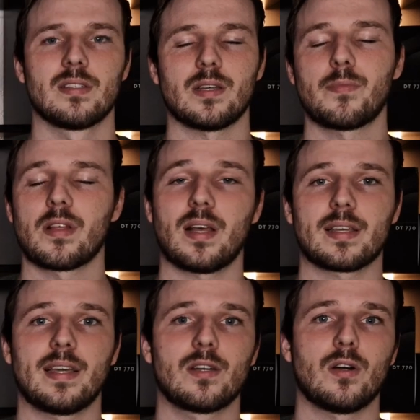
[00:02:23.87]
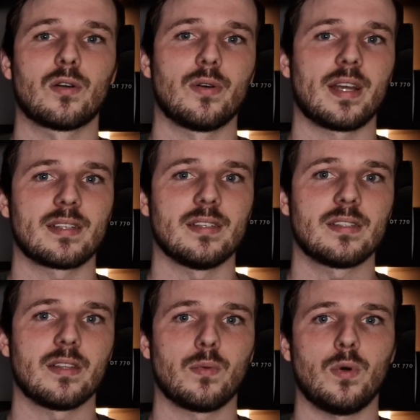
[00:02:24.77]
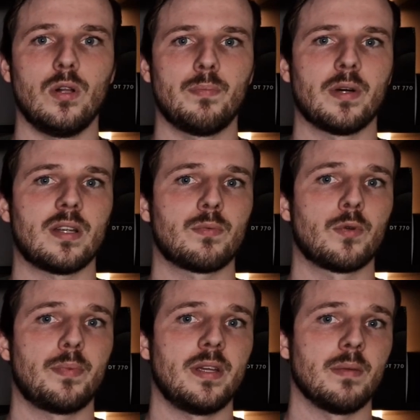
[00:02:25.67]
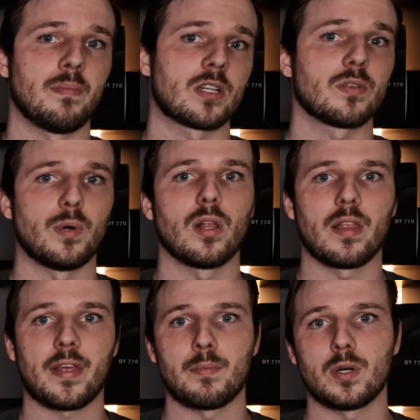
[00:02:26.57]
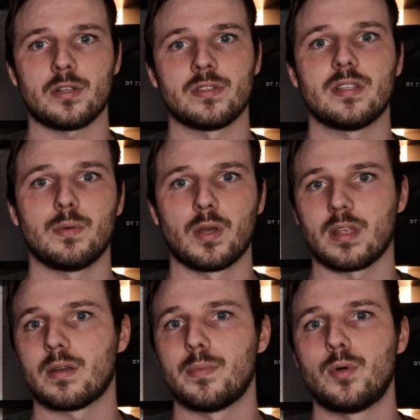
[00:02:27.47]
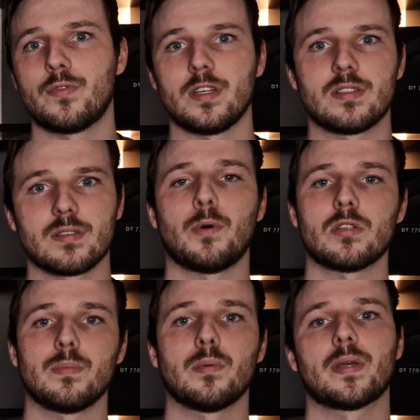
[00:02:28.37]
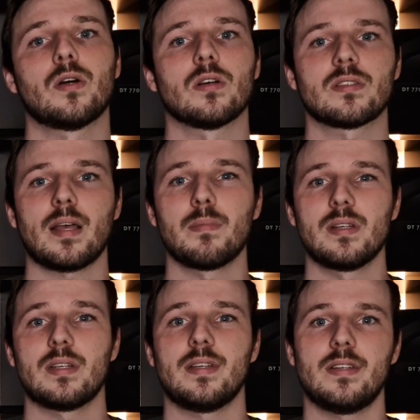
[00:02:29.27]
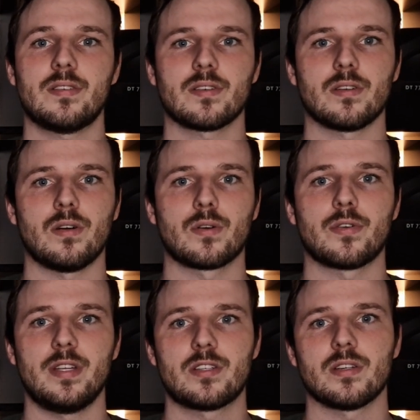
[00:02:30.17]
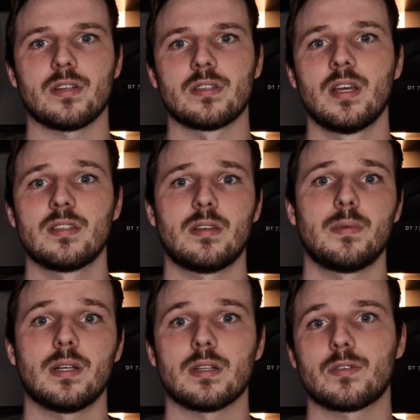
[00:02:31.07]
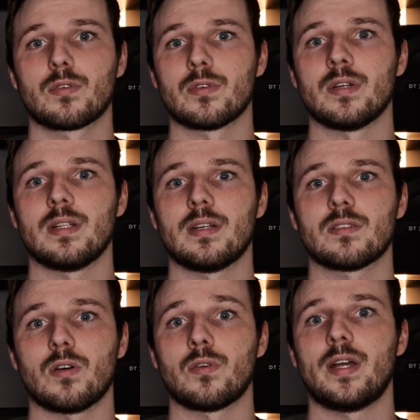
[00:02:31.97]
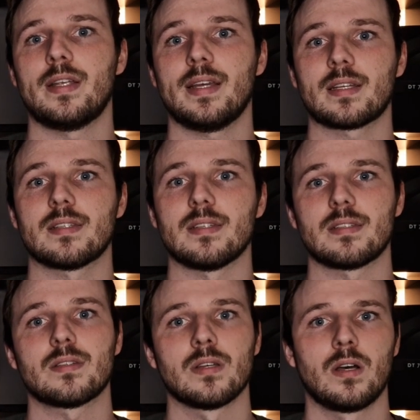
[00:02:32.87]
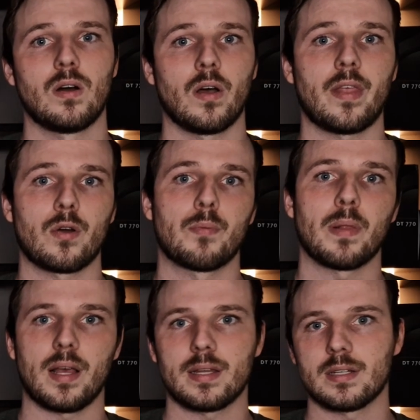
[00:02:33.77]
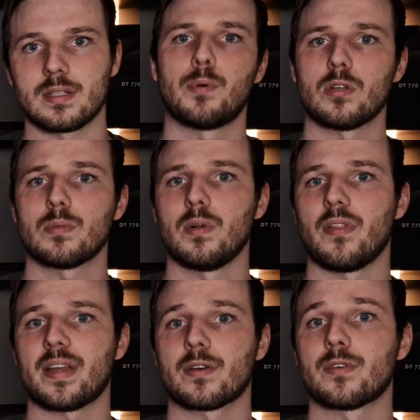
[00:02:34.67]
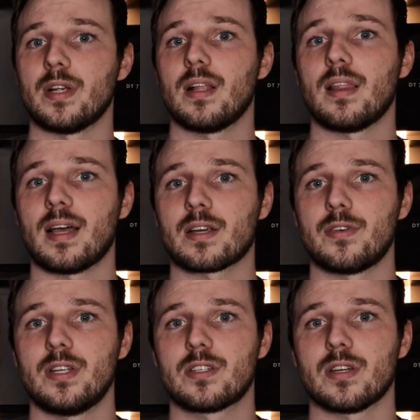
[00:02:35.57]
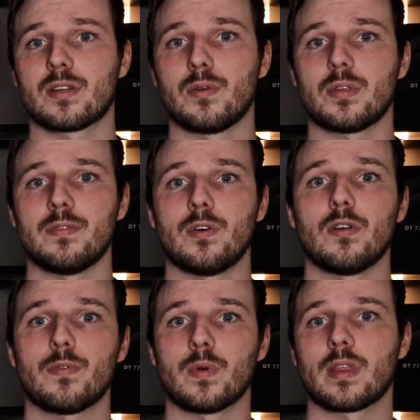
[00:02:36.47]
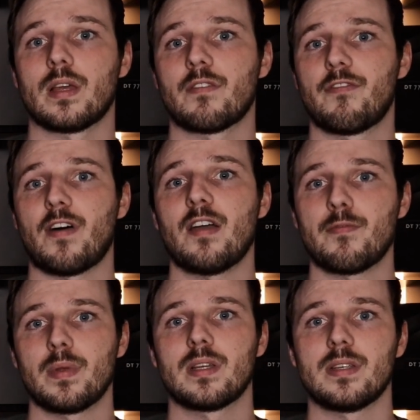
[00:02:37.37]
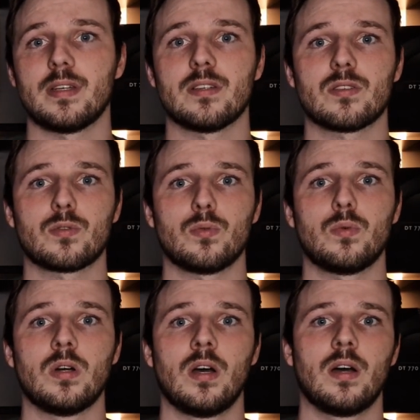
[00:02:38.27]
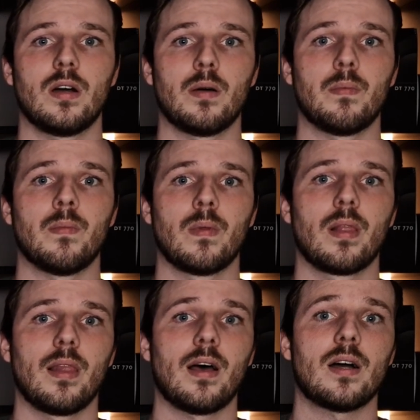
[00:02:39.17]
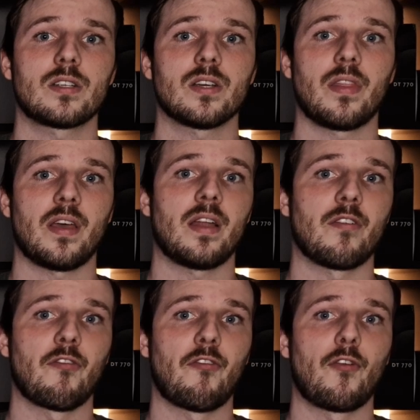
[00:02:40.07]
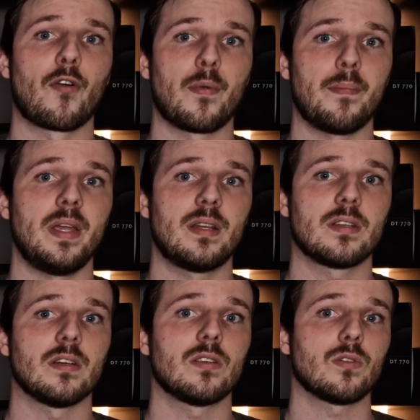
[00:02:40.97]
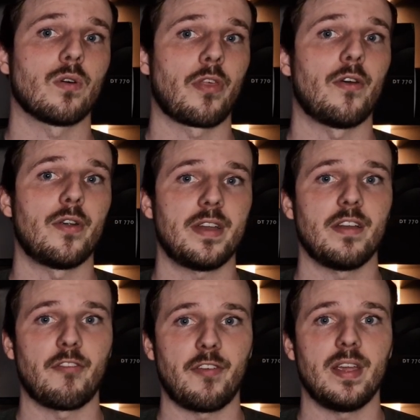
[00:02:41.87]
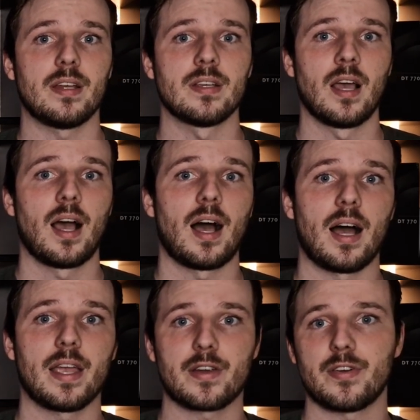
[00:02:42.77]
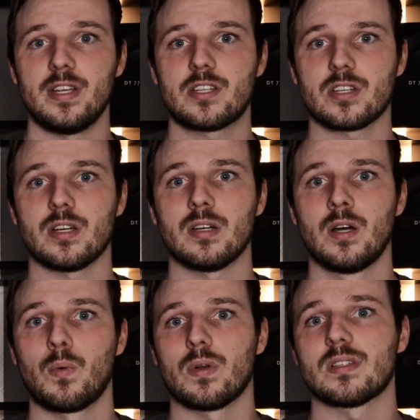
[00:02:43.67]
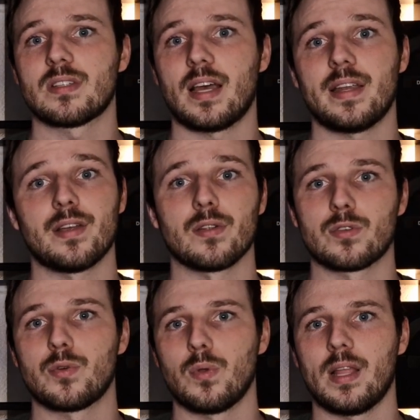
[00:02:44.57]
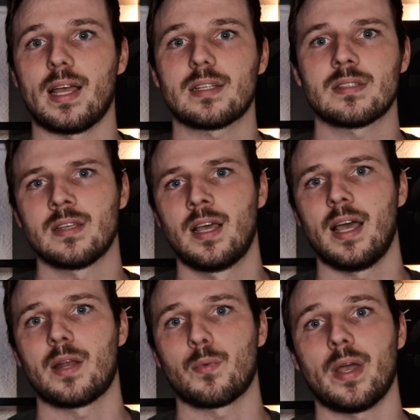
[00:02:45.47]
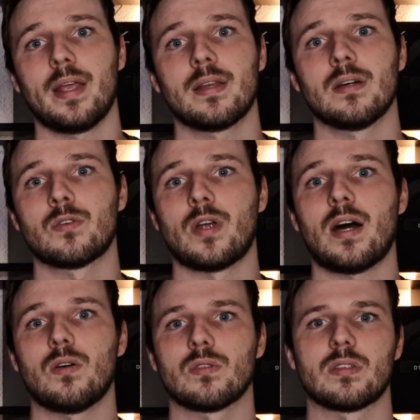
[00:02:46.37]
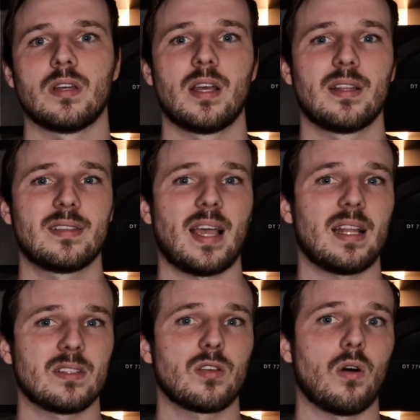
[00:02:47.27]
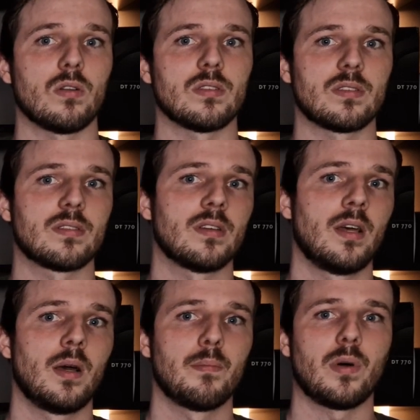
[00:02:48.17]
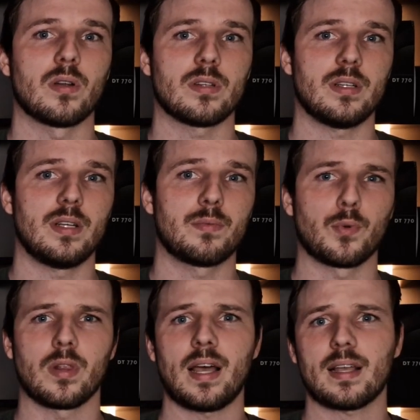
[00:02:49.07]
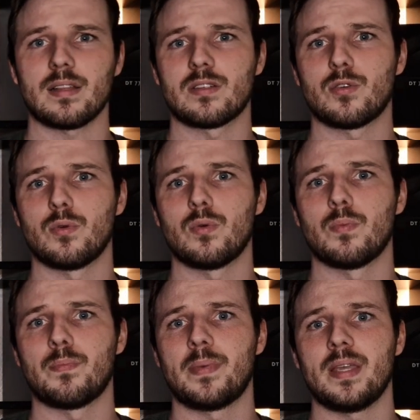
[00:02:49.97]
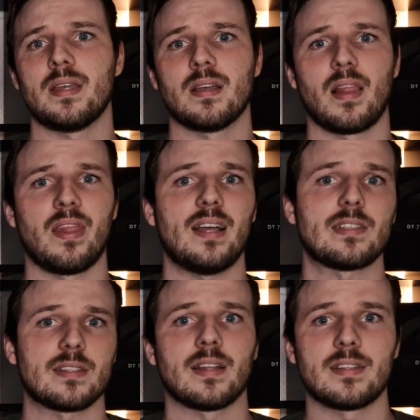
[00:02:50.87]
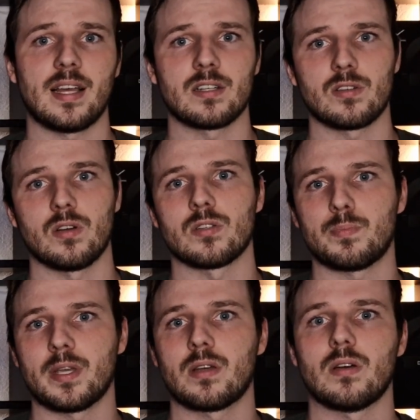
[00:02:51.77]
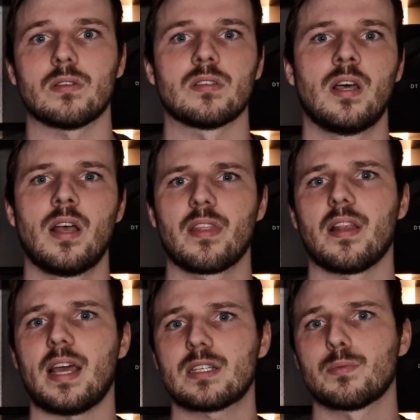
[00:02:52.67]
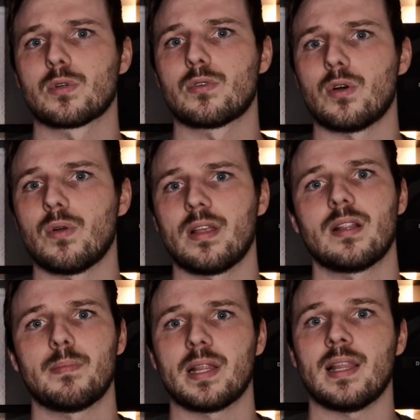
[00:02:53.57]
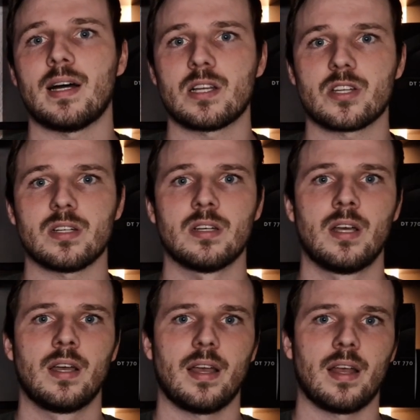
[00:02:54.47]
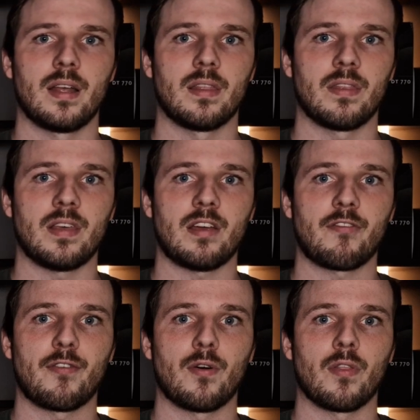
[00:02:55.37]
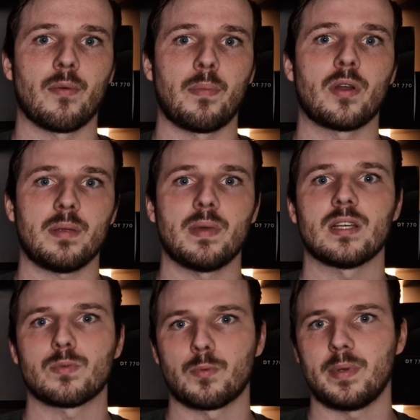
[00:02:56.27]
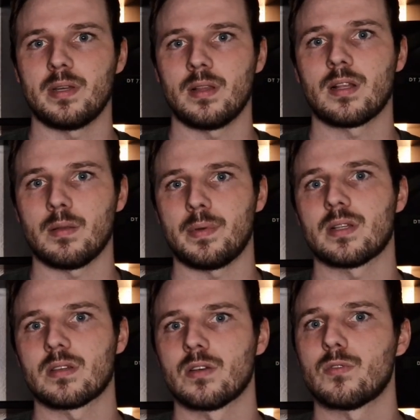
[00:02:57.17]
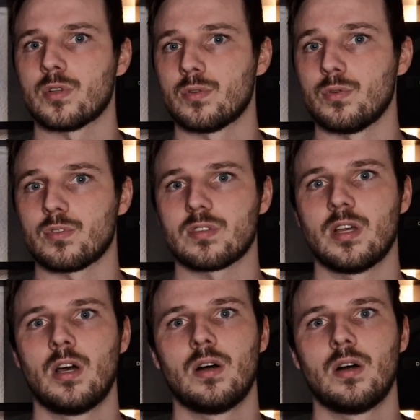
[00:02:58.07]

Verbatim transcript: Something like King Kong could exist in the world, but it would be much smaller than what you see within the movies. It's possible because 10 million years ago, creatures similar to gorillas already exist on our planet. It's possible that a gorilla-like creature could evolve within 5 million years to a larger than 4 meters or 13 feet high creature when standing on two legs and weighing around 10 tons but it would likely to be less than 10 tons because the legs would grow a little bit larger and therefore the body mass would be a little bit reduced.